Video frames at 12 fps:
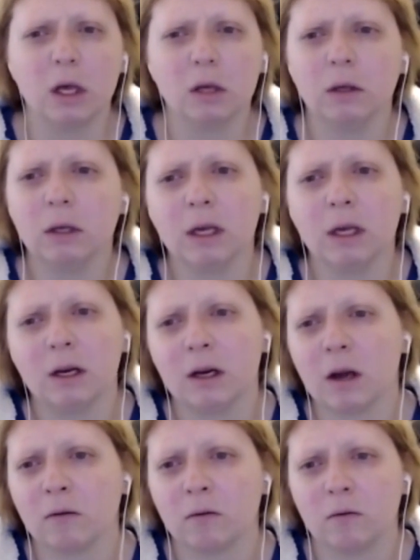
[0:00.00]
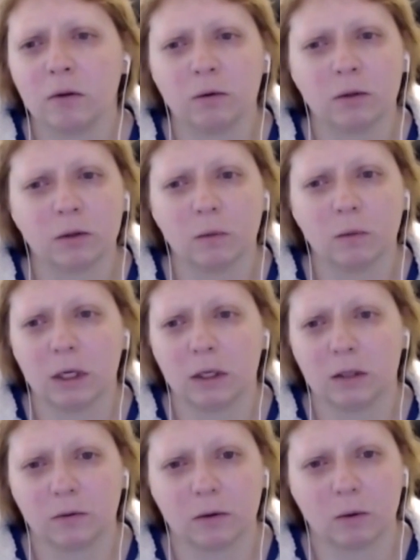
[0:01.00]
You can get it out of you in so many
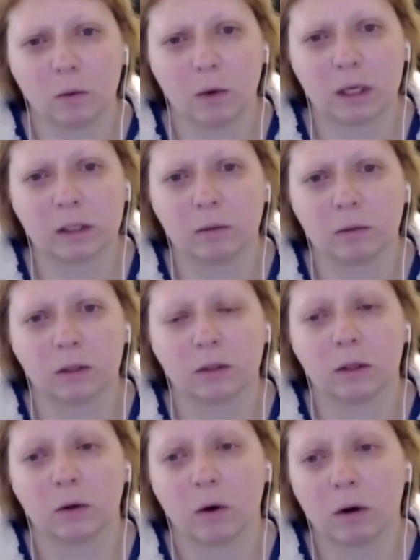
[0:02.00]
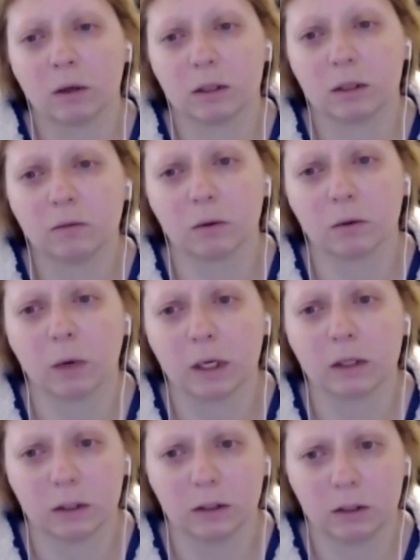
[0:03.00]
different ways, because there are different
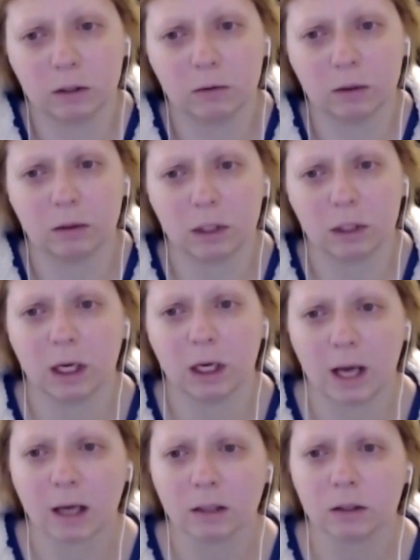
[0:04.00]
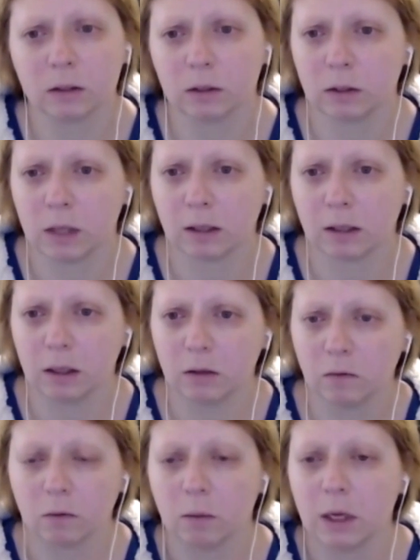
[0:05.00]
ways to do it, to get access to that
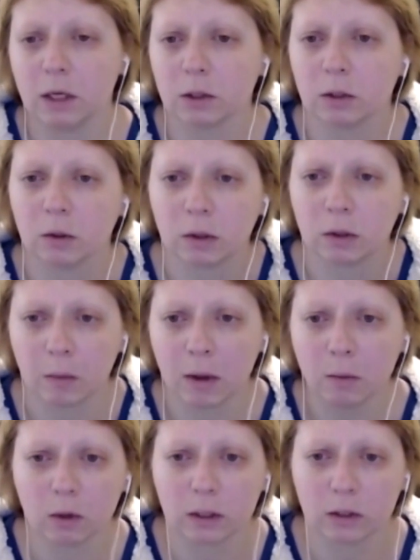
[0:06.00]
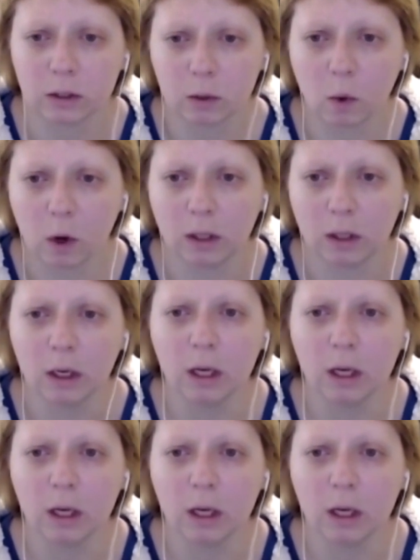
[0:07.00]
information and the memories you want.